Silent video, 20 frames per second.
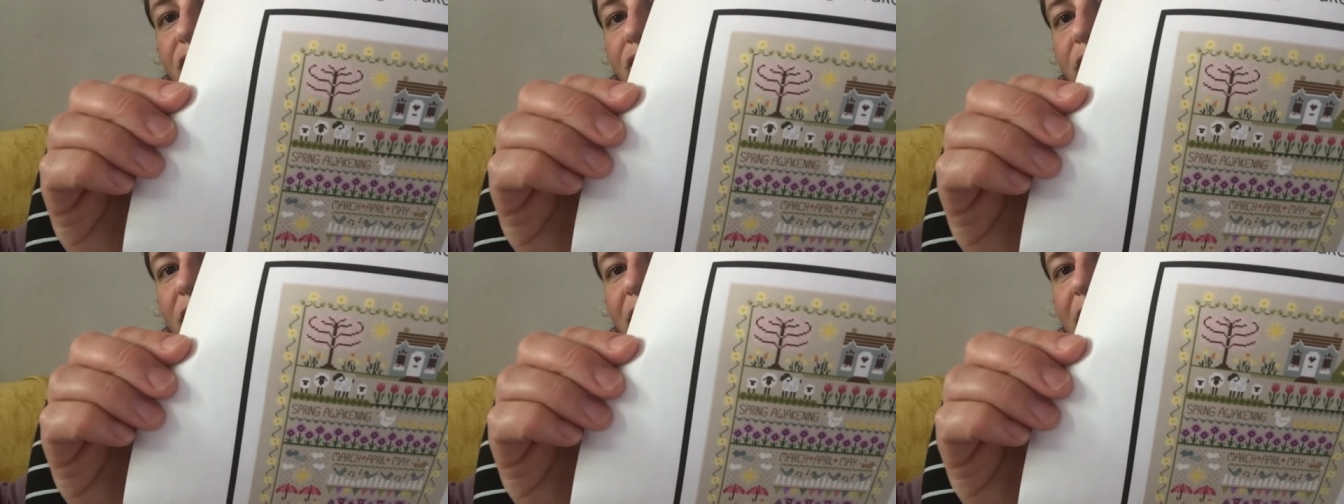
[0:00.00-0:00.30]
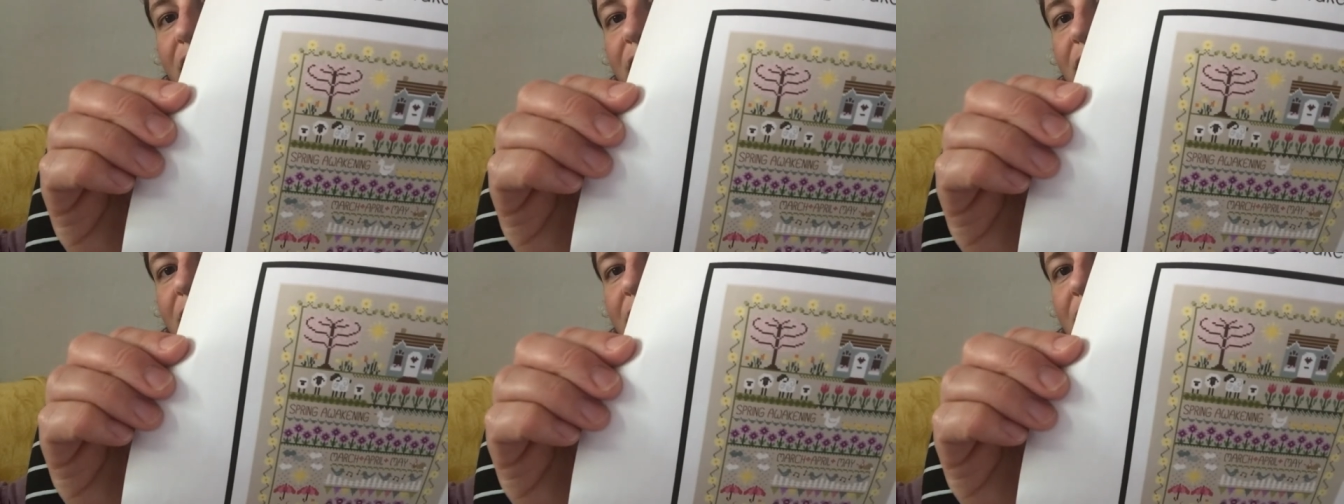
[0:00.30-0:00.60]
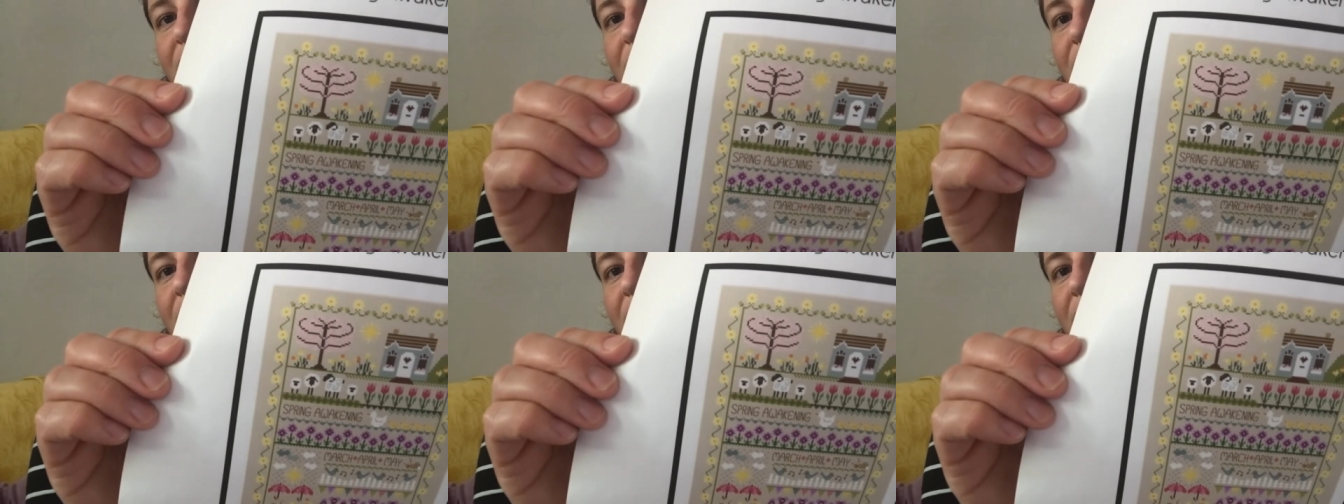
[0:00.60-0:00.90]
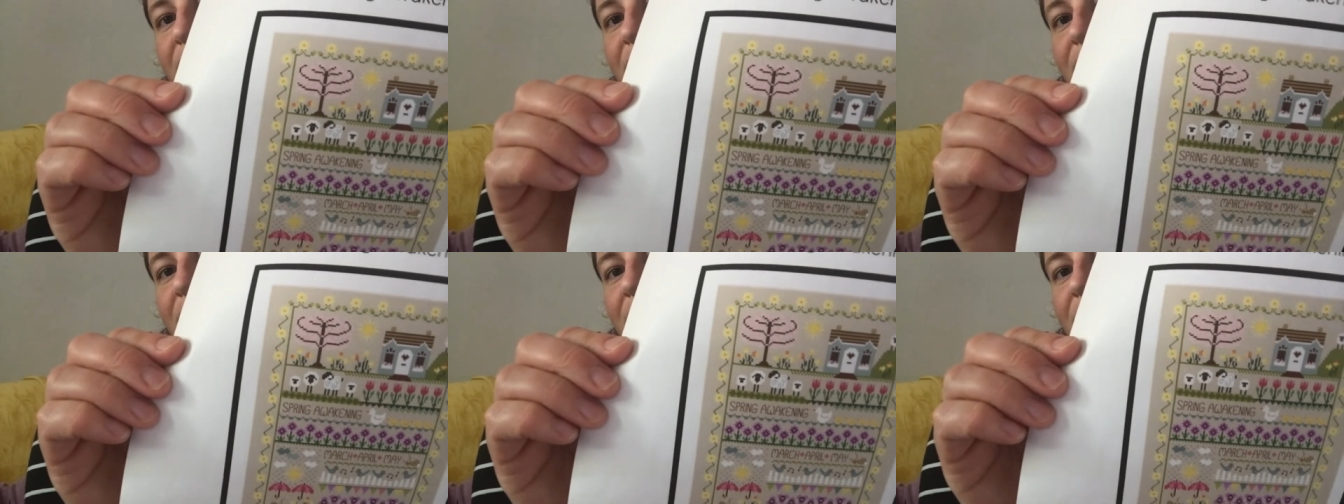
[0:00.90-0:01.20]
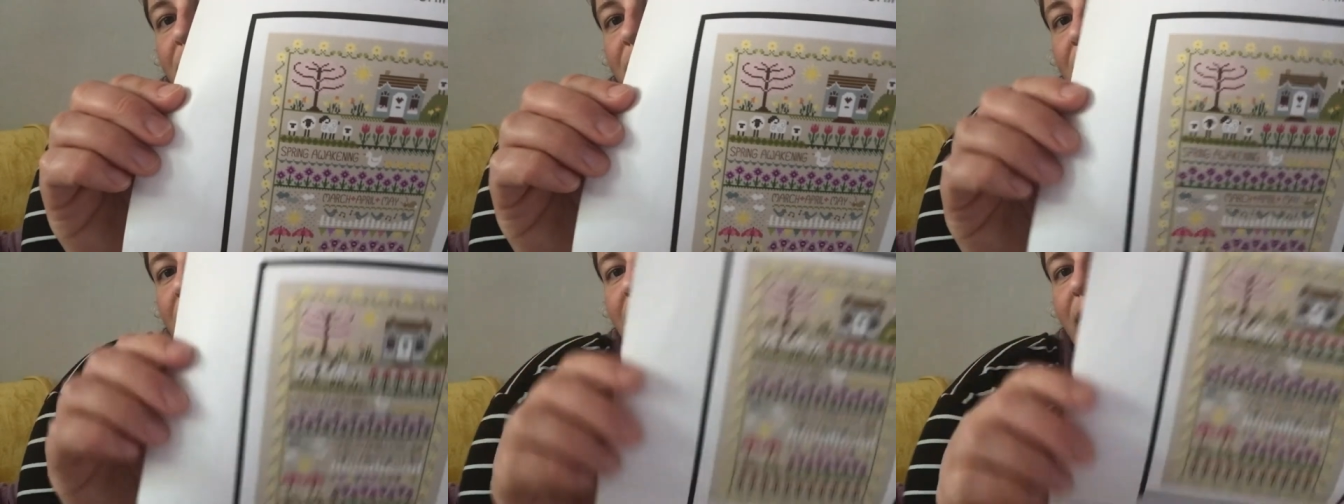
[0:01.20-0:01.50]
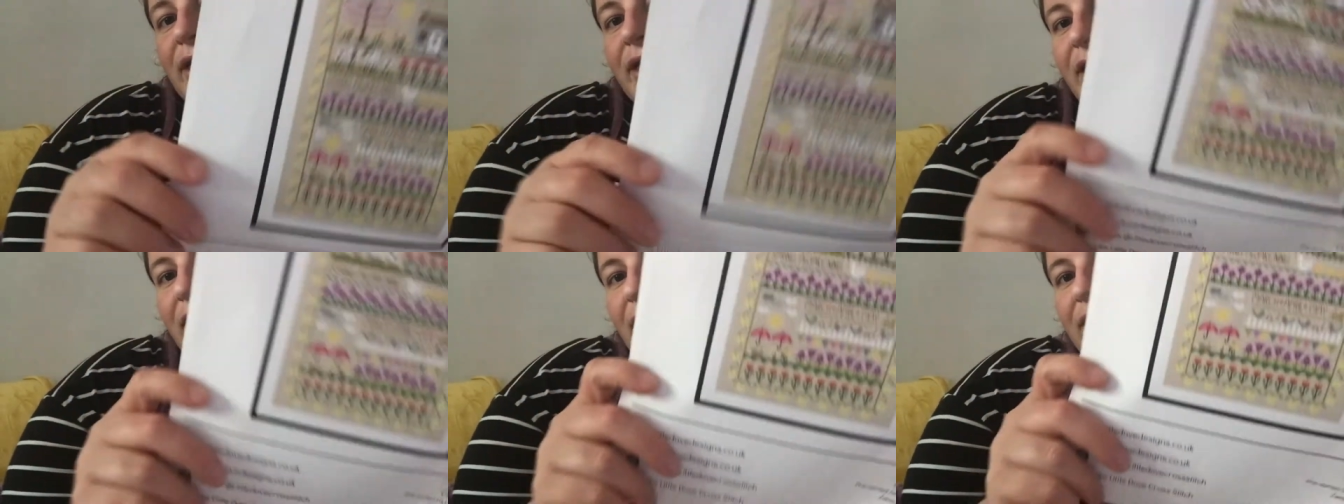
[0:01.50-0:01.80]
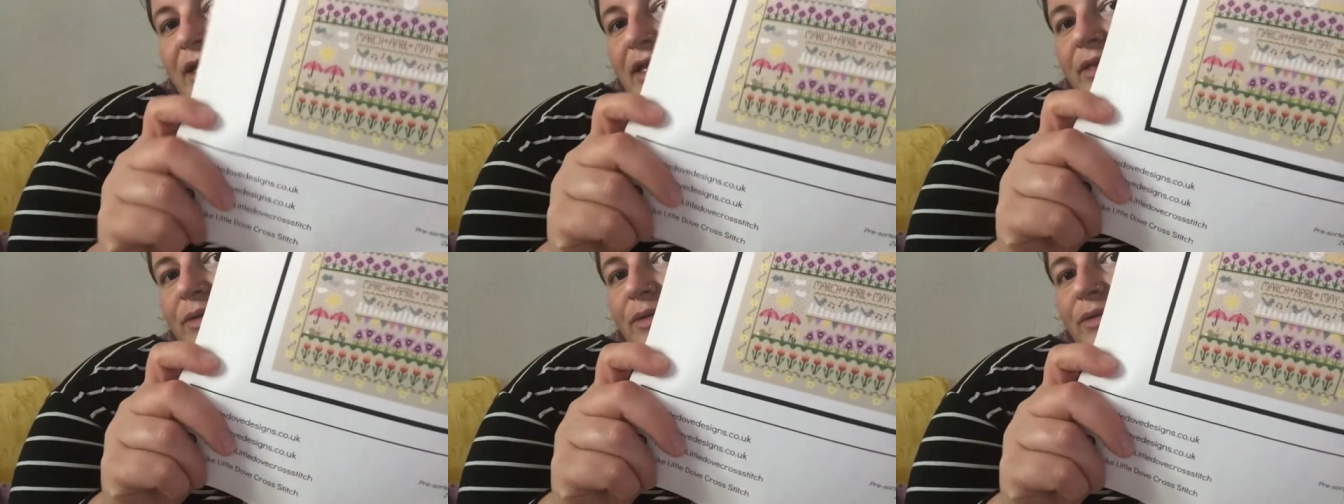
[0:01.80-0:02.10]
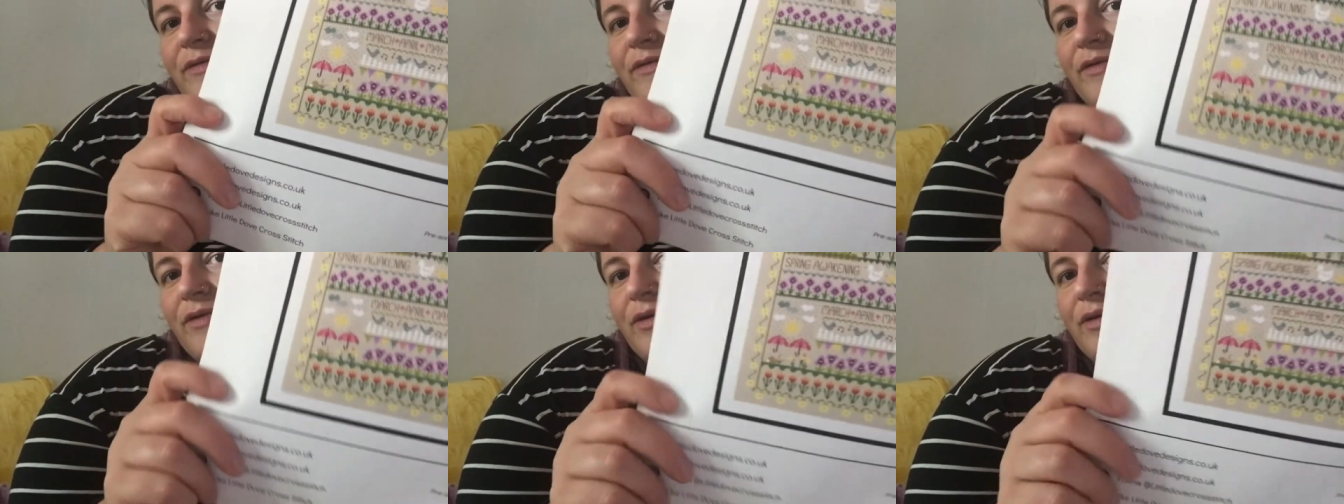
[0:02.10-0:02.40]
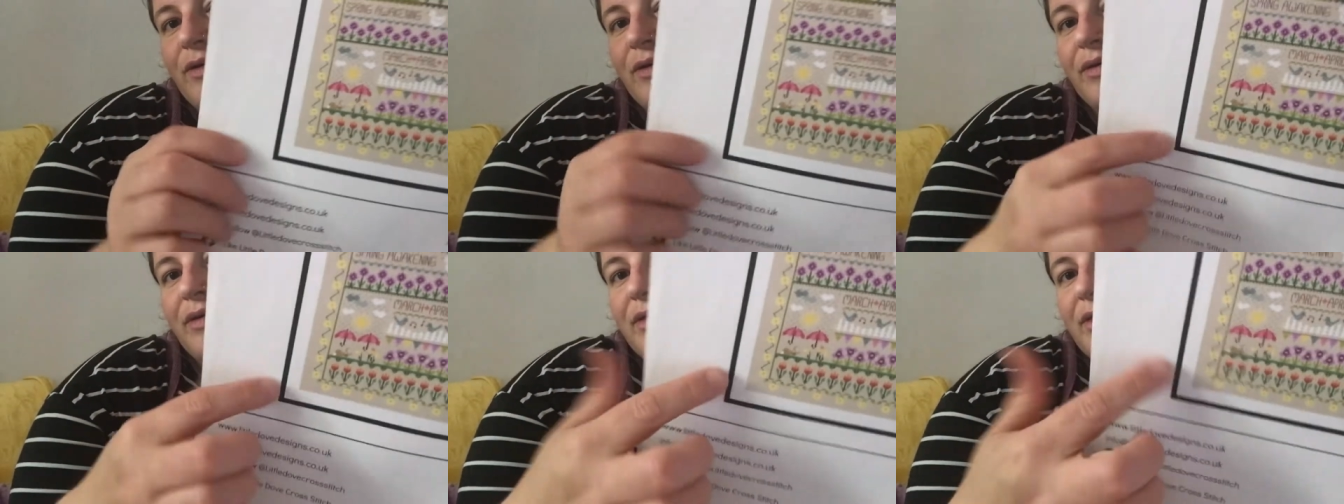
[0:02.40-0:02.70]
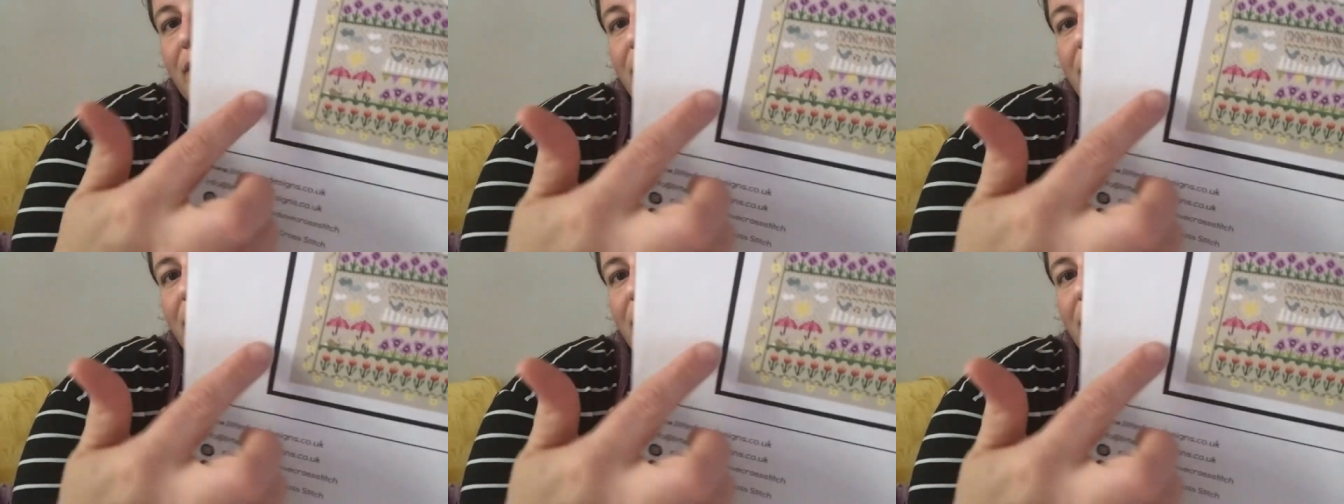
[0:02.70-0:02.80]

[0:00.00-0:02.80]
tree and then you've got